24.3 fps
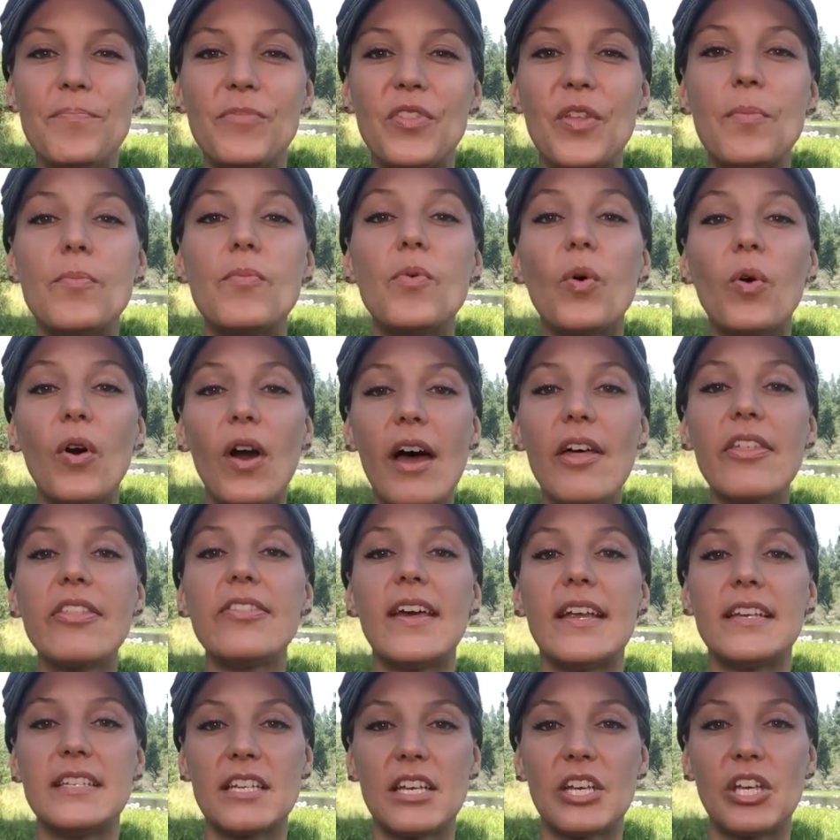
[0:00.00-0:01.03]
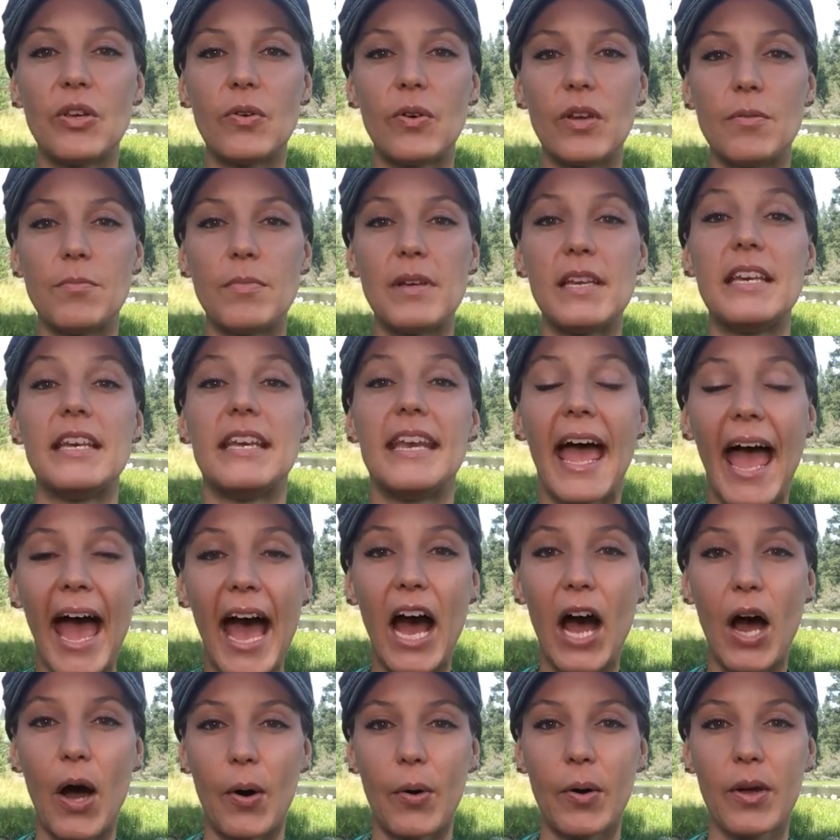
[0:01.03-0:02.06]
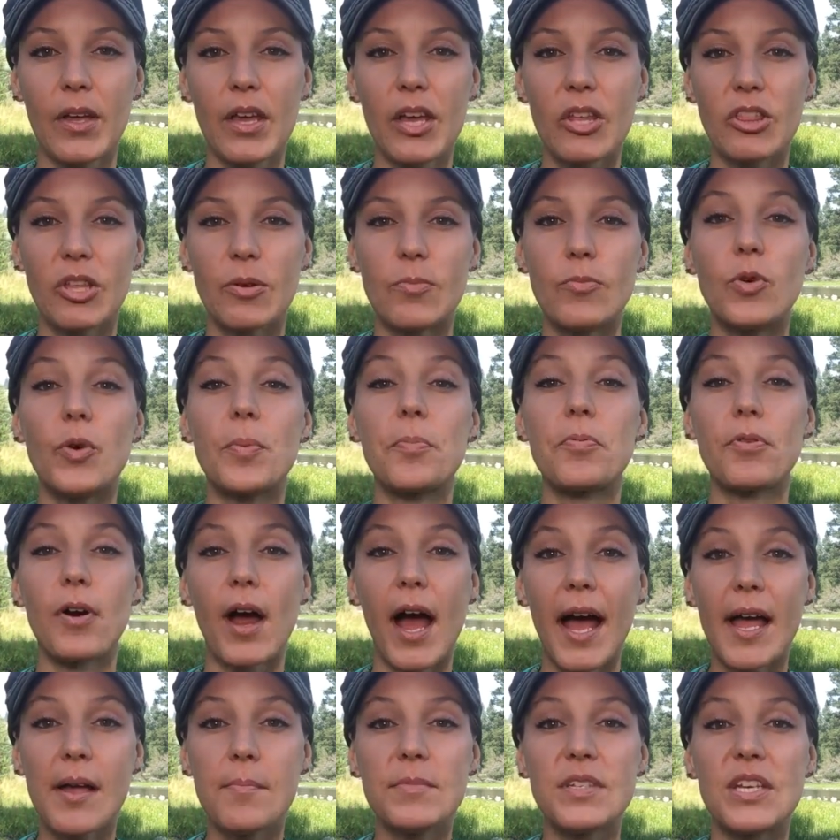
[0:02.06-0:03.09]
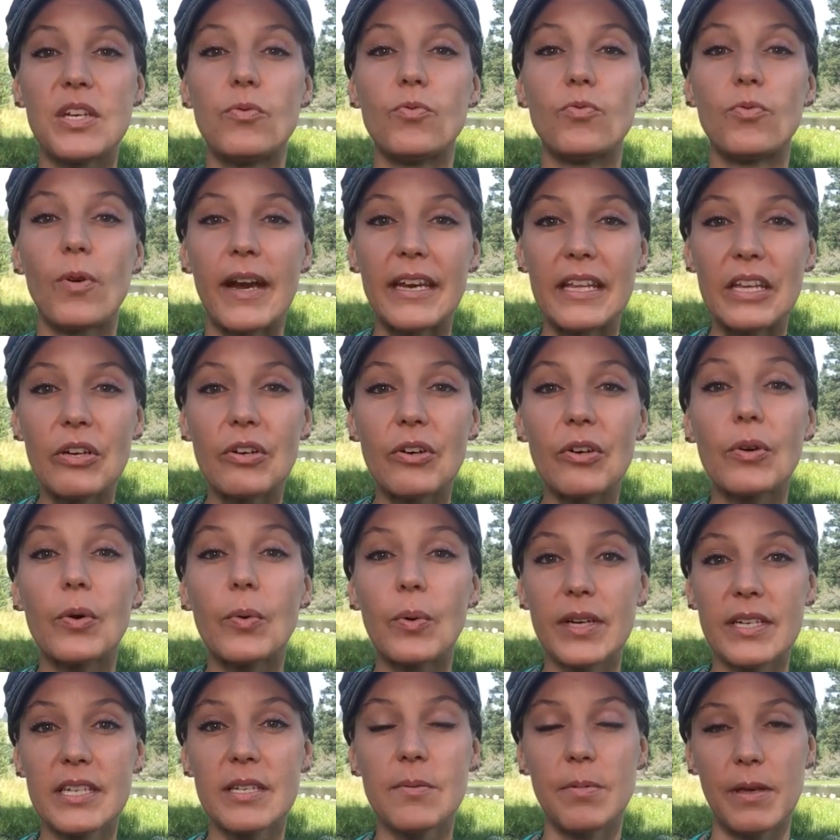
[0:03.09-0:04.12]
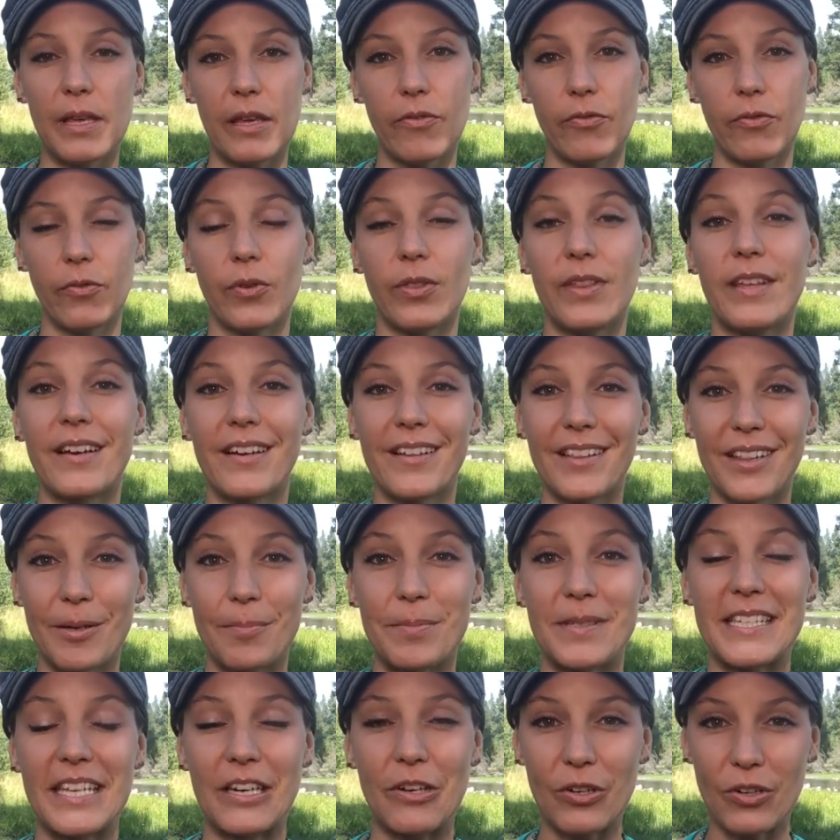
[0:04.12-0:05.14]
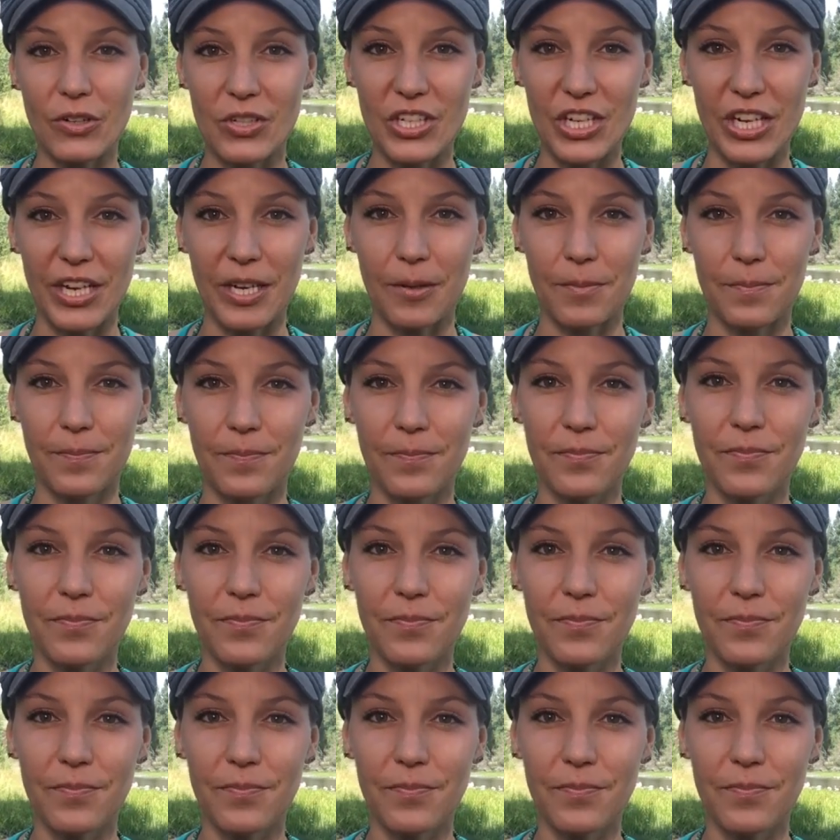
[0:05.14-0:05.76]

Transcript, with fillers: The more authentic you can be now, the more primed and ready you're going to be for the eclipse energy.